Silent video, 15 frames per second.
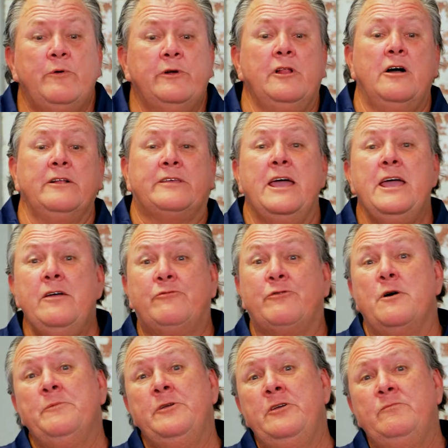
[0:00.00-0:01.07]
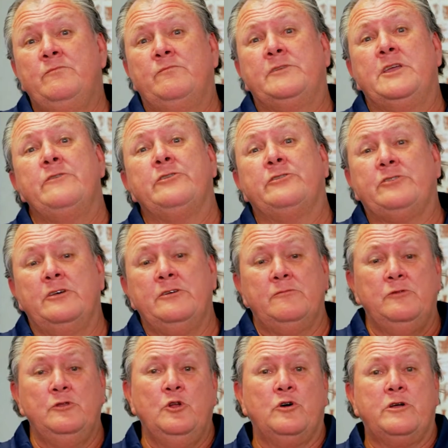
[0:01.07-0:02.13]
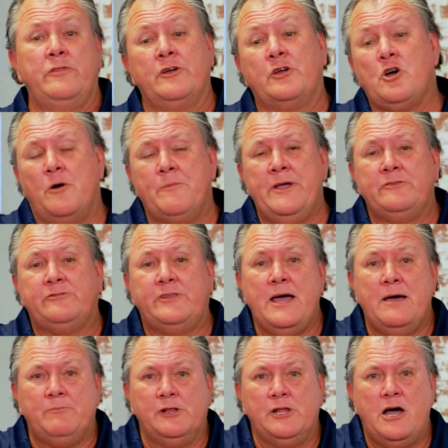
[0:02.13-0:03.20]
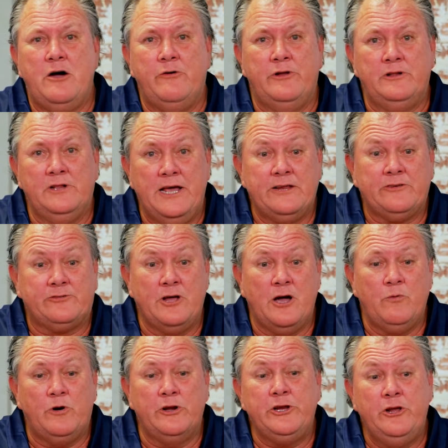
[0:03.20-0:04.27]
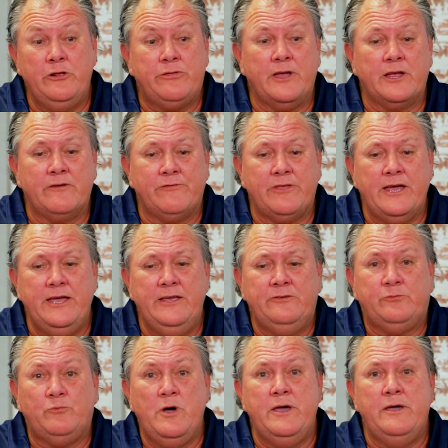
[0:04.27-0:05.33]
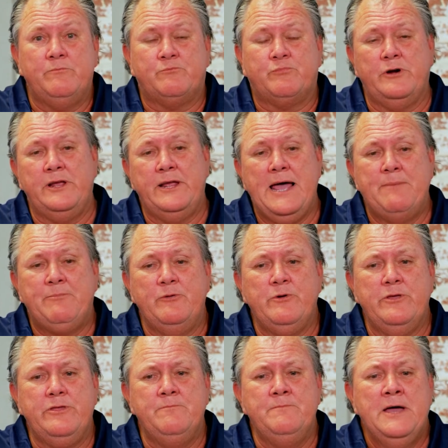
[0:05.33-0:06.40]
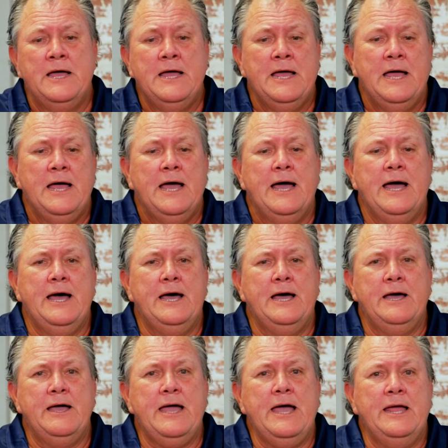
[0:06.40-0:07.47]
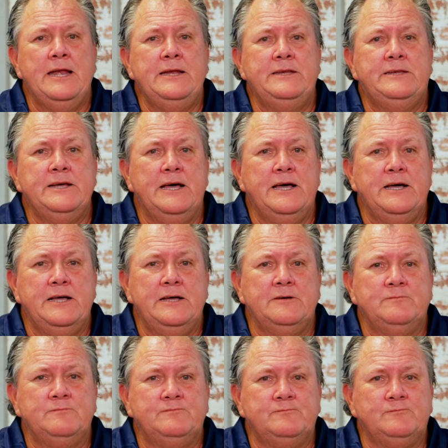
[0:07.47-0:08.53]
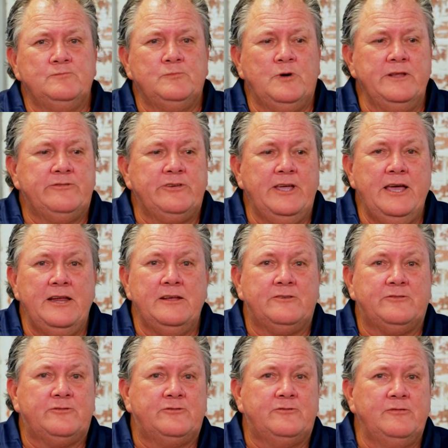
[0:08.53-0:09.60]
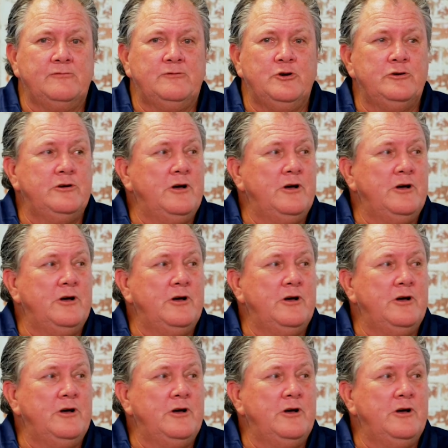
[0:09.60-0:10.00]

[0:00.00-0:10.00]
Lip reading: we'd like to hear from you. Give us a look in the comments down below and let us know what you think of these. We're pretty happy with them. And once again, it's good